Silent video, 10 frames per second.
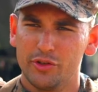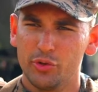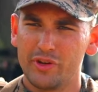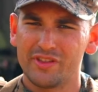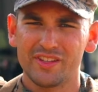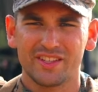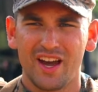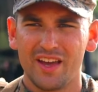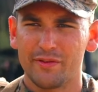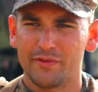doing this
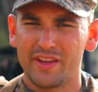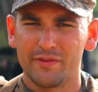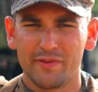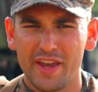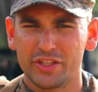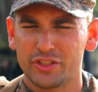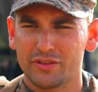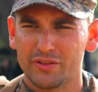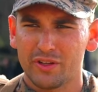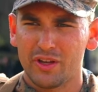kind of
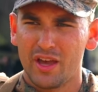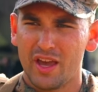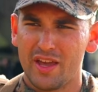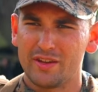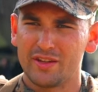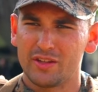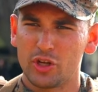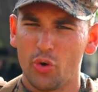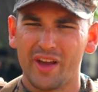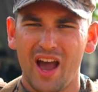innovation and
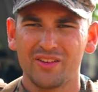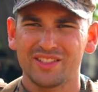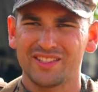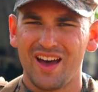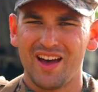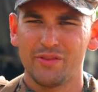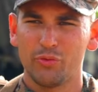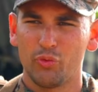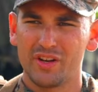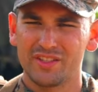going
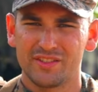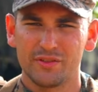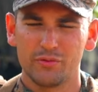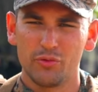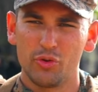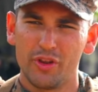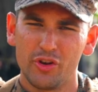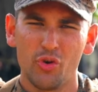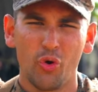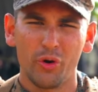outside what is the
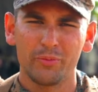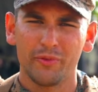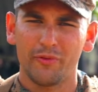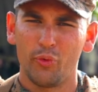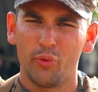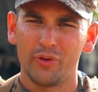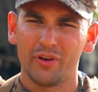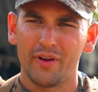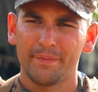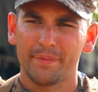norm
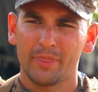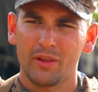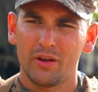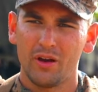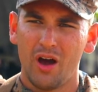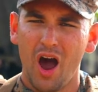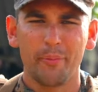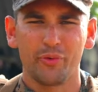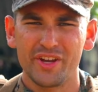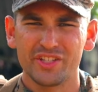for
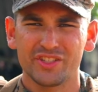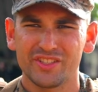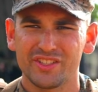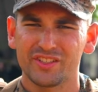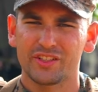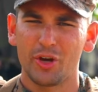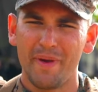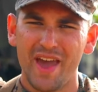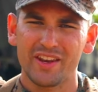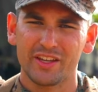operations and
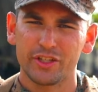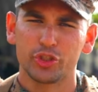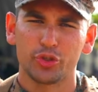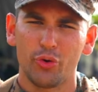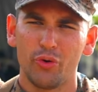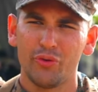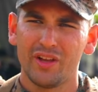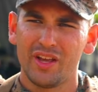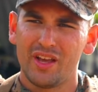command and control,